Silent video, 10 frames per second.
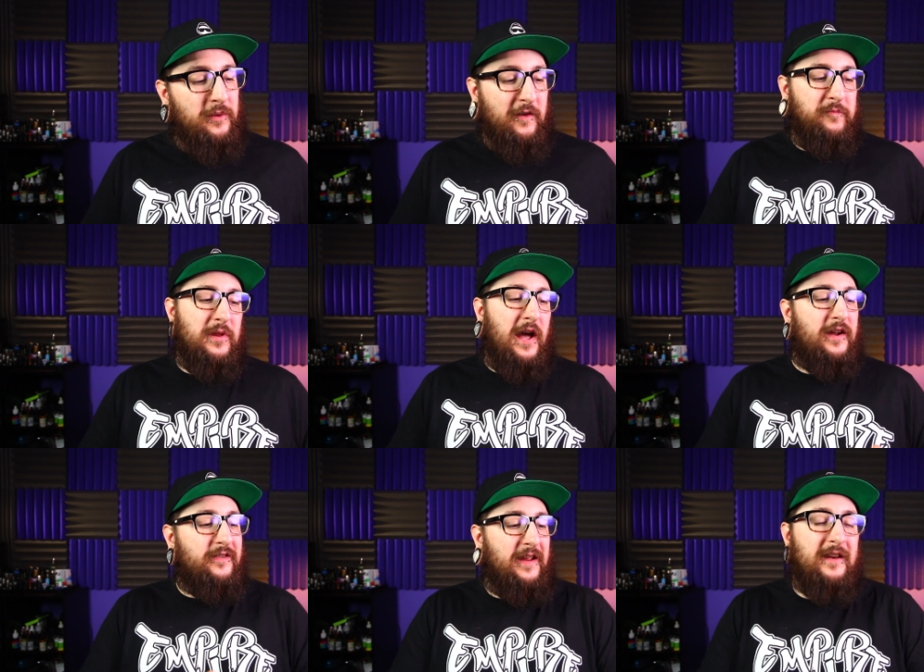You have
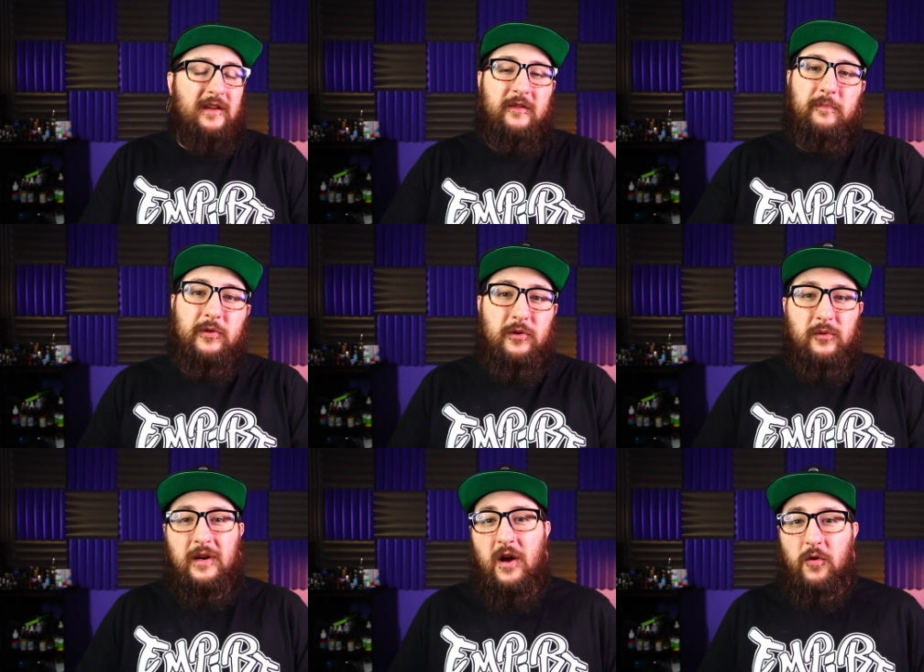black, stainless,
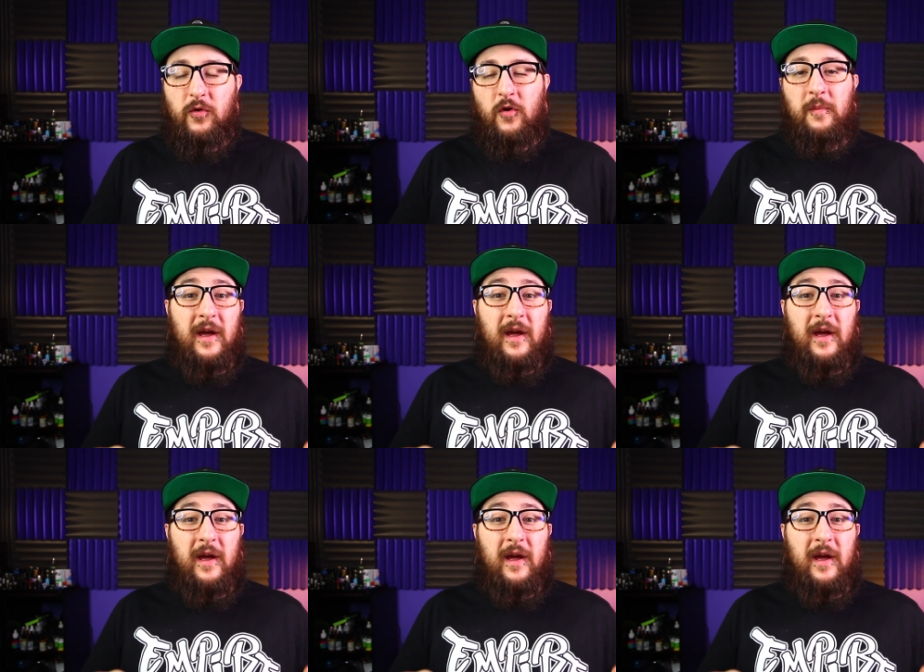blue, neochrome,